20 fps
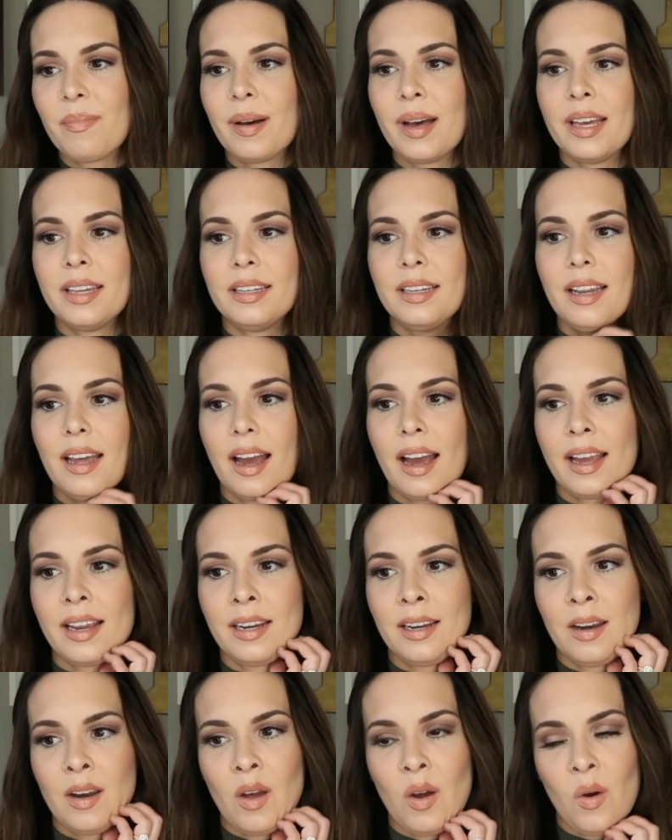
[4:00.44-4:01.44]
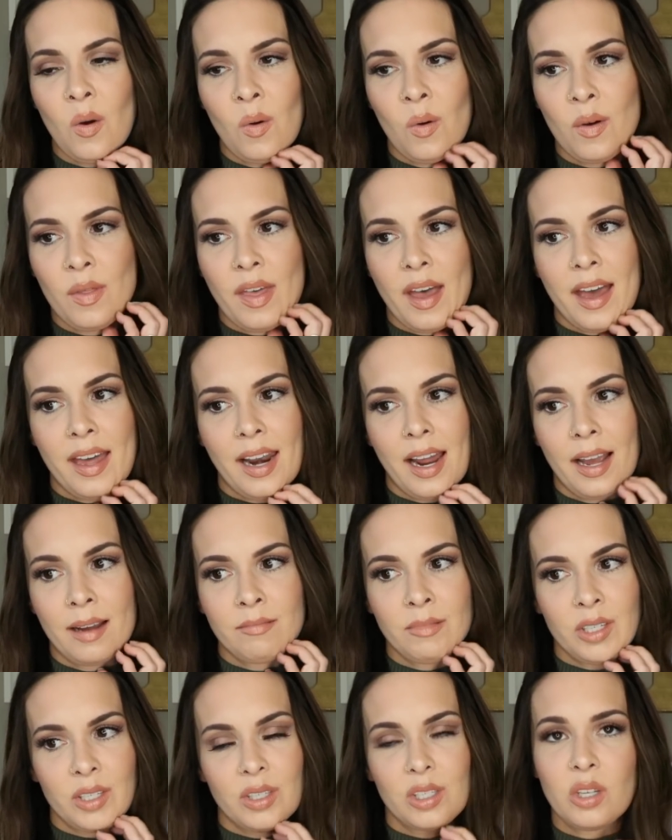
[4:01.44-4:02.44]
but I know that
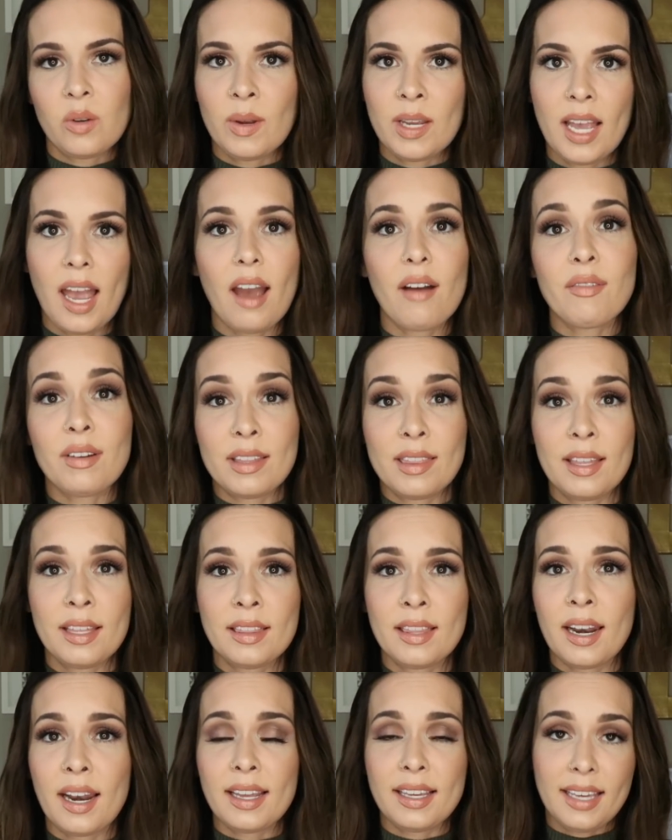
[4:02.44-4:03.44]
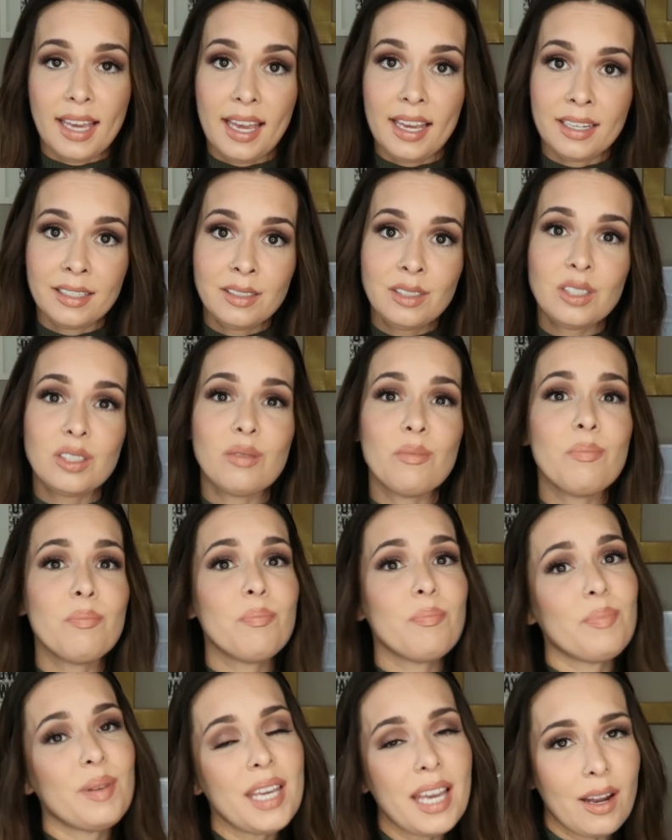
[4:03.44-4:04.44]
I'm just doing everything that I can to
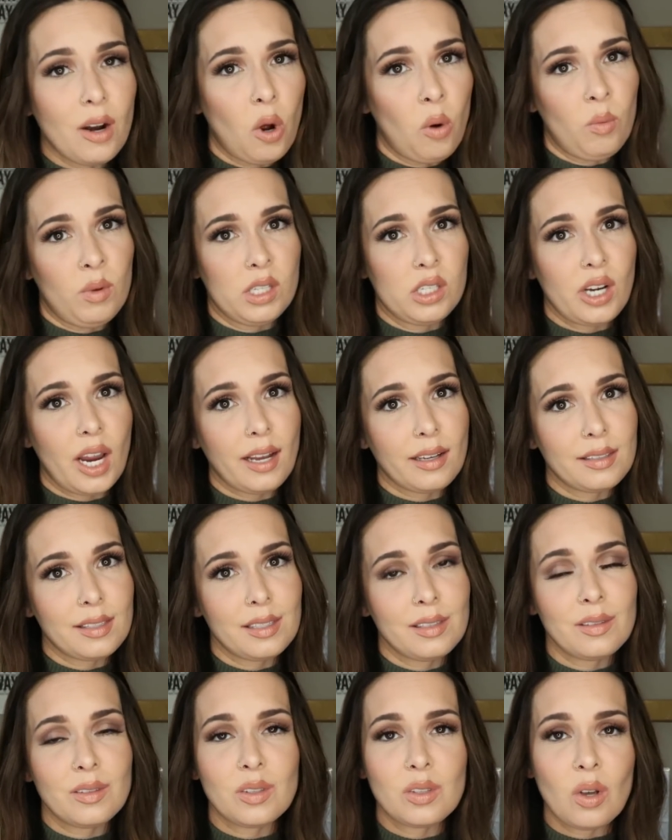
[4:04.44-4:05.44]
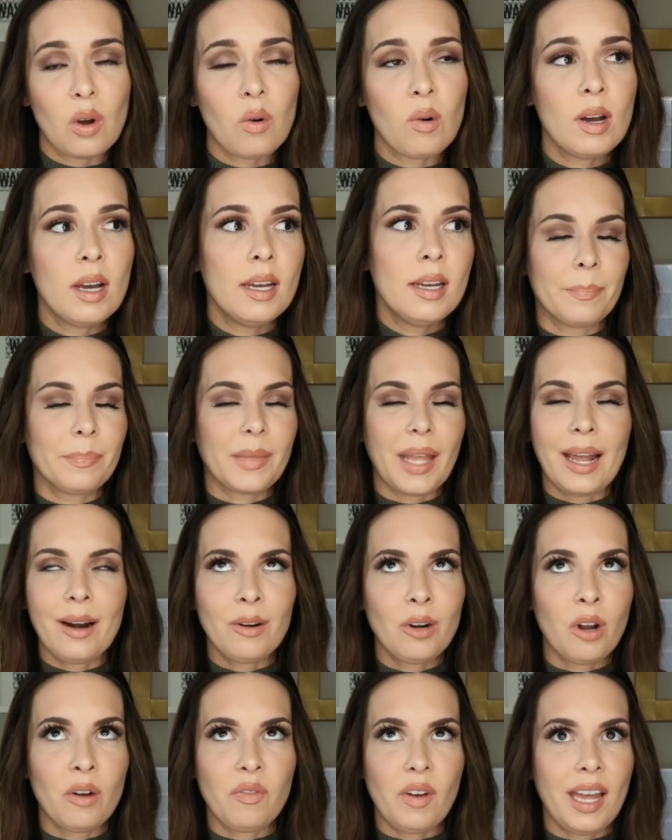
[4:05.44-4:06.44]
be at home with Jackson. So I
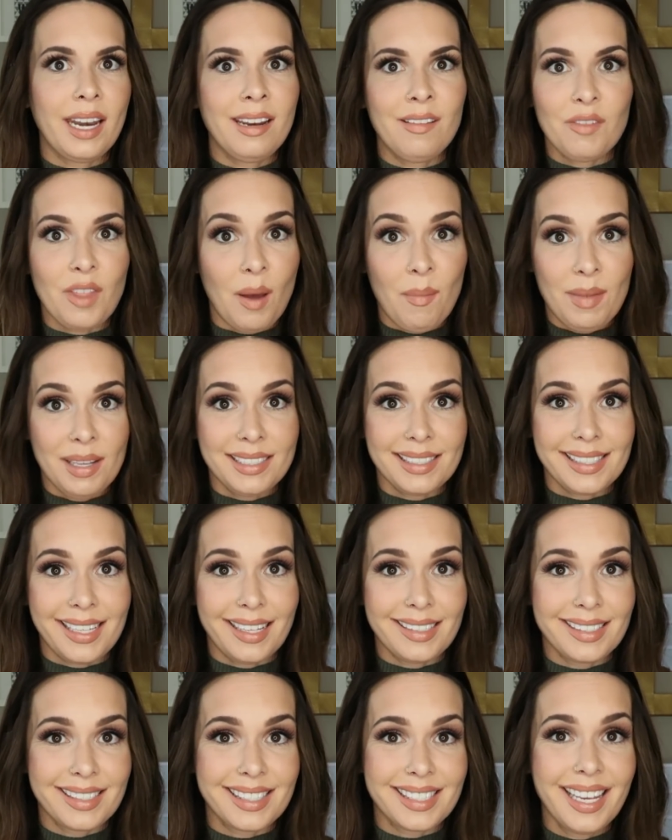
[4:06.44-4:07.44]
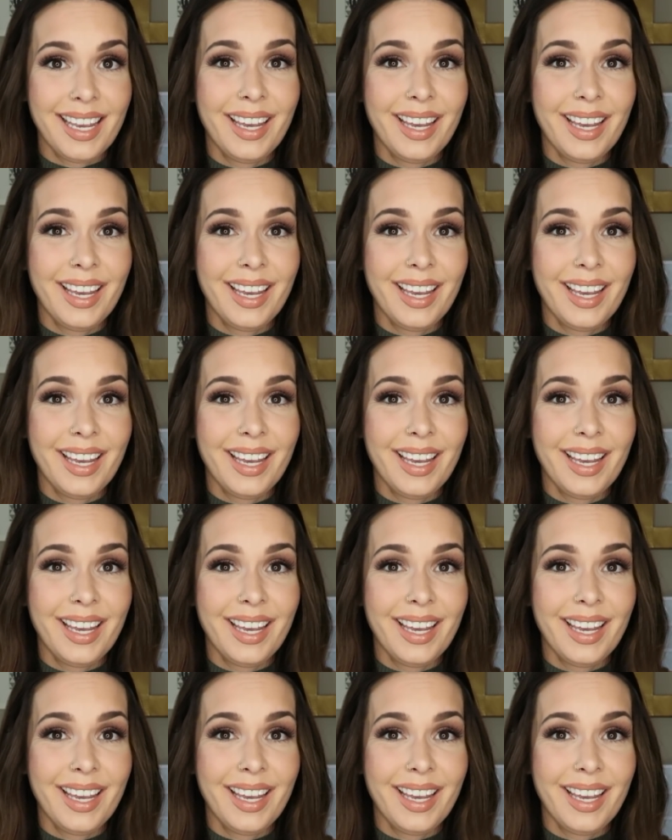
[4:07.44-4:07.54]
don't know if any of that made sense,